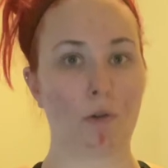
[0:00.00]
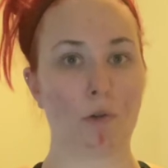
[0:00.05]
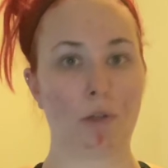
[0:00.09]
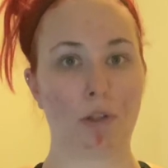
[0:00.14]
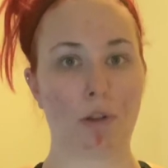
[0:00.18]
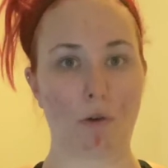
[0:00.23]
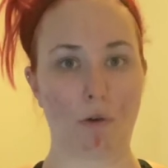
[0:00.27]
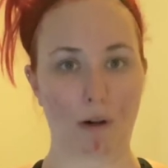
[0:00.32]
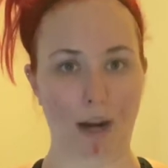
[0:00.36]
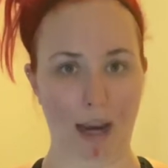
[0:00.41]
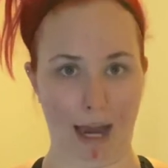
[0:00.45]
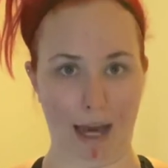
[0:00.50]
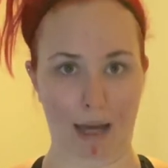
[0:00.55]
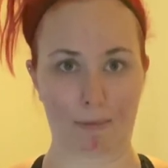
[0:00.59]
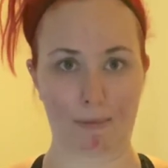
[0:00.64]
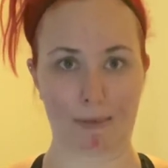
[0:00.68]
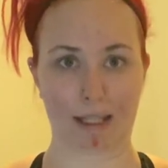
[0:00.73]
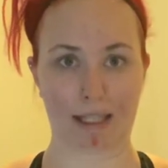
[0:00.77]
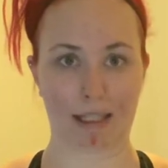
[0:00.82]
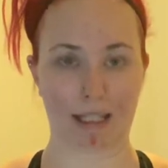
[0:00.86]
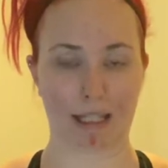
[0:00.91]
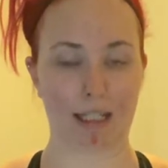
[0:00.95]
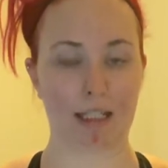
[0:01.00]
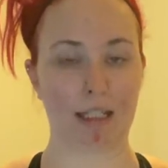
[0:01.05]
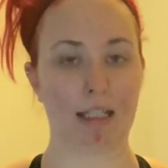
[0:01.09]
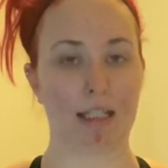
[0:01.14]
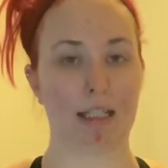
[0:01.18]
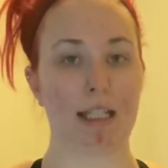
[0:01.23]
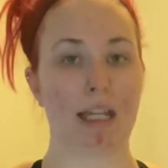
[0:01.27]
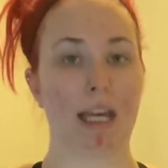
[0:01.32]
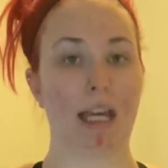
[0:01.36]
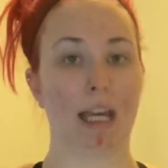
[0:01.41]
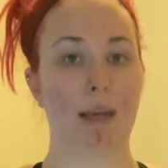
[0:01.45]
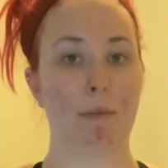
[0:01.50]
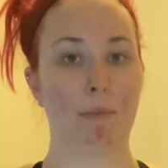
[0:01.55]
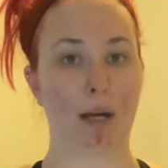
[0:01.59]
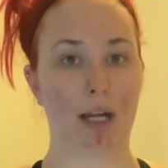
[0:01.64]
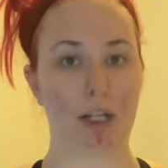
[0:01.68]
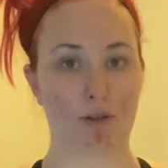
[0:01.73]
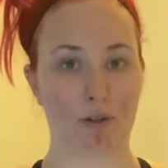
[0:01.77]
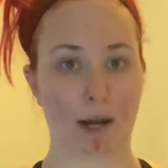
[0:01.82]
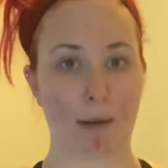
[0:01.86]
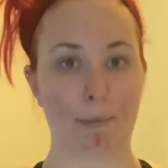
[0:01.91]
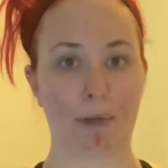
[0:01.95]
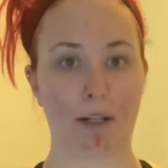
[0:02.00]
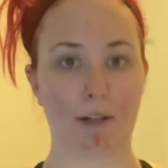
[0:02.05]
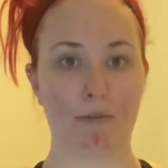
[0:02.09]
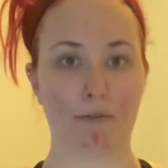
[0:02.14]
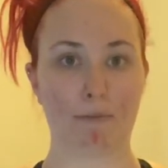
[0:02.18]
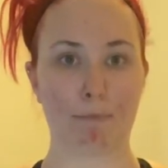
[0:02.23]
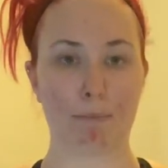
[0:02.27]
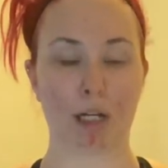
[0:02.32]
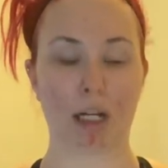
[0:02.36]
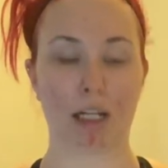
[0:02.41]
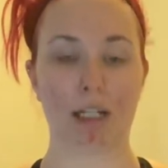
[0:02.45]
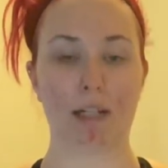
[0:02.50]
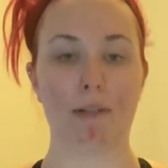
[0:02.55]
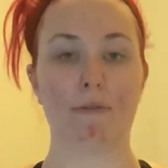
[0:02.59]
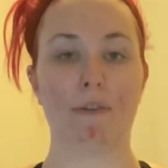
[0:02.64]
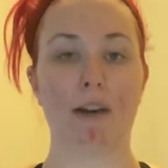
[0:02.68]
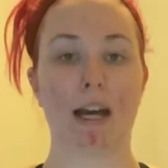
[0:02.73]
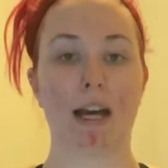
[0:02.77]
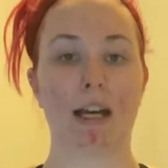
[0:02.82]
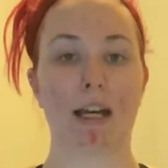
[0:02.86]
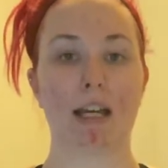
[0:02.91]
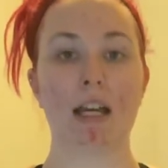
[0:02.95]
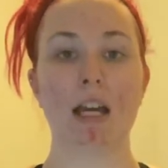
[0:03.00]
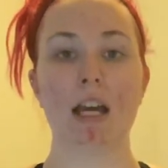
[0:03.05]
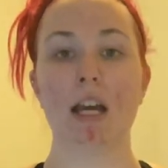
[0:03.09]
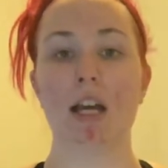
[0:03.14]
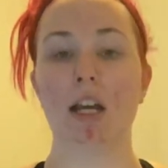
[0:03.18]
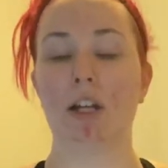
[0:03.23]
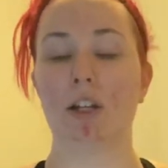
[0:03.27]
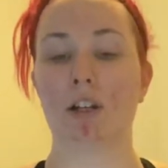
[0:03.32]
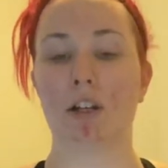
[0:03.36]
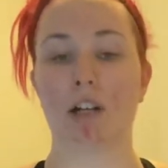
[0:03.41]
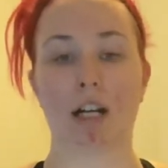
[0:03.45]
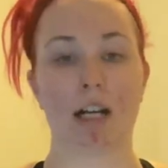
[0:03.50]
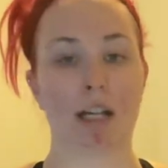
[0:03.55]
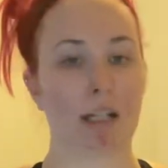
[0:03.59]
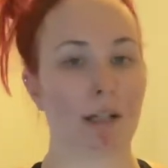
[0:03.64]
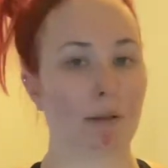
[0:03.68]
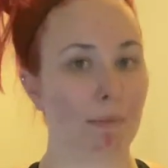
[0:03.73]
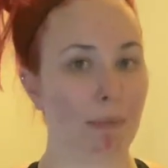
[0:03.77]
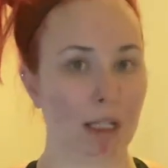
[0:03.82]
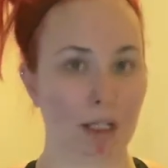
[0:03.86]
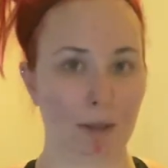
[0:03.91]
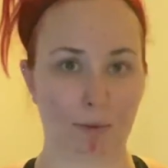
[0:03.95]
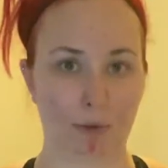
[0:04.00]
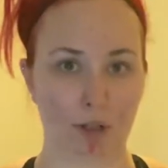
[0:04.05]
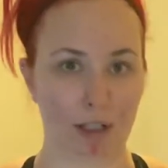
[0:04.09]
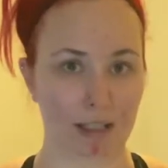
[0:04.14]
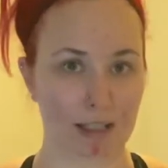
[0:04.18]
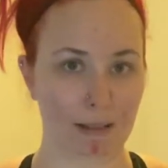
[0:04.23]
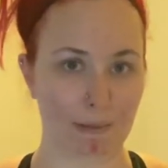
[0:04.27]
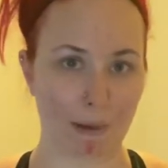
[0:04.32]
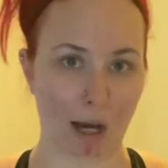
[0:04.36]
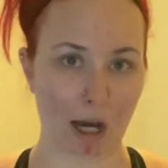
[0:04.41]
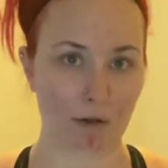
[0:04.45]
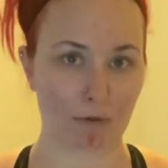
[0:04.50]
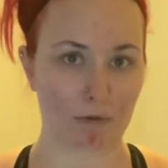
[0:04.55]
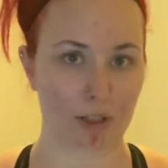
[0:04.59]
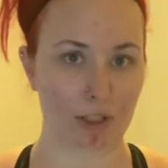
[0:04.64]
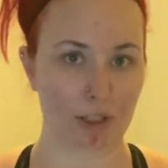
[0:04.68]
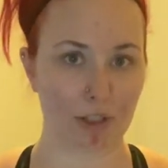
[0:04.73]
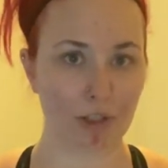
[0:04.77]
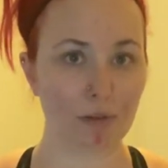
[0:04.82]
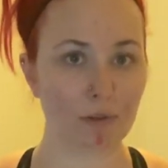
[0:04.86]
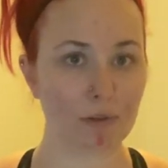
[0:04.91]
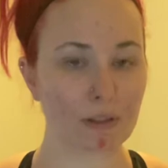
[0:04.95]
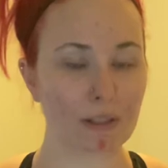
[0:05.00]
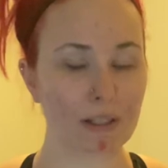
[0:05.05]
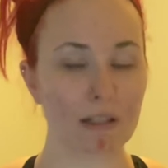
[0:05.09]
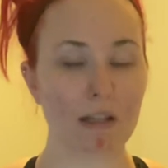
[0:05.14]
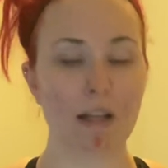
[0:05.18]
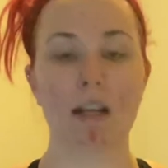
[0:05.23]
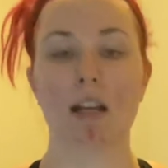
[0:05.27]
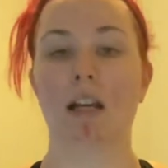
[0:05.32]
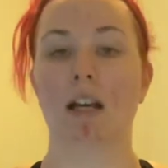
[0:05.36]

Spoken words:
your abs at the end of the day. By dropping body fat, you're not going to be able to fat reduce.